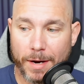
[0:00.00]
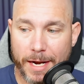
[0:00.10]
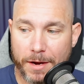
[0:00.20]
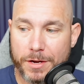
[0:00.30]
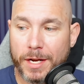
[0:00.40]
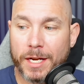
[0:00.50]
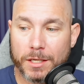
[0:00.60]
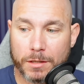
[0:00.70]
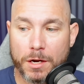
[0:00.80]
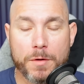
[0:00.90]
you can get
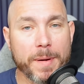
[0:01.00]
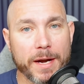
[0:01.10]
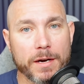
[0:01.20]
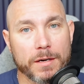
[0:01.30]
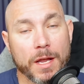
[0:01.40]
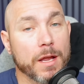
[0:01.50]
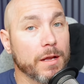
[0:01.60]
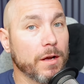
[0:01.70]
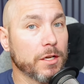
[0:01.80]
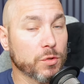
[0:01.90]
2 pair,
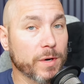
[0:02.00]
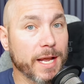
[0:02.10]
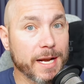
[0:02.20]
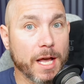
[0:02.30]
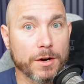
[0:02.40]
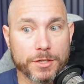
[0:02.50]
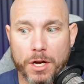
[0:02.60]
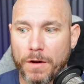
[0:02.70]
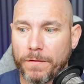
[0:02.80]
$28 off